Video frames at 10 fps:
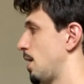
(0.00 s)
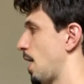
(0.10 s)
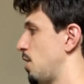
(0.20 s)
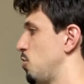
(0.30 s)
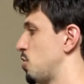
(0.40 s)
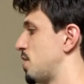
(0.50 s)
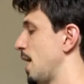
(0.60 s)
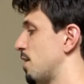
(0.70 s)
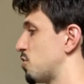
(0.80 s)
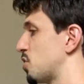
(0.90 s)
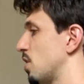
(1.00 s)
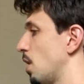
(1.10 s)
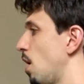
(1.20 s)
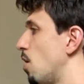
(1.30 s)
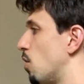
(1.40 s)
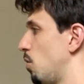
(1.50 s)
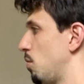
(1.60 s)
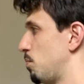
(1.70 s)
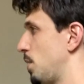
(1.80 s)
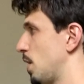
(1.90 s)
and you should take it slow
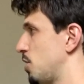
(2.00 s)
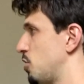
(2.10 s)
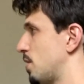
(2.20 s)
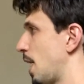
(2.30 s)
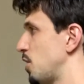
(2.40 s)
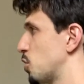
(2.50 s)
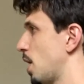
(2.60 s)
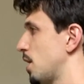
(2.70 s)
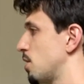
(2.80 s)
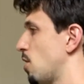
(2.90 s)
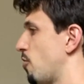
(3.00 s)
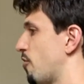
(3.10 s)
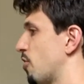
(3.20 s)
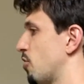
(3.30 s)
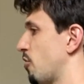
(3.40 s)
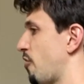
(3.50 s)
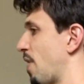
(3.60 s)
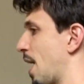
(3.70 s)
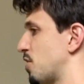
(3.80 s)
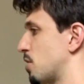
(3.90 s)
because you're not trying to go further,
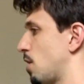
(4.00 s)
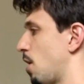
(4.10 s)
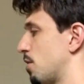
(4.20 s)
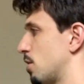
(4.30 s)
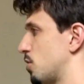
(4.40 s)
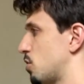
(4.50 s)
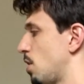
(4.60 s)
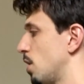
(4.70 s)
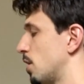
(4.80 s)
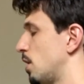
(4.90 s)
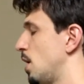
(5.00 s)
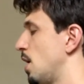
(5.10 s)
faster, harder, or stronger.